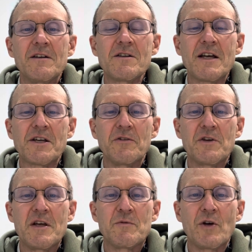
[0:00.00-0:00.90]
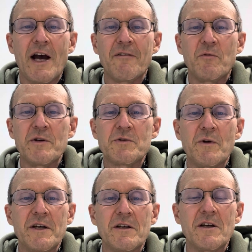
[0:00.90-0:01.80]
That's how you keep track of which
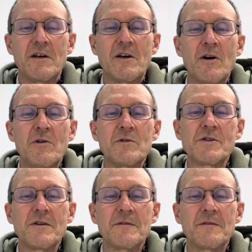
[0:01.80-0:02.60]
way it goes.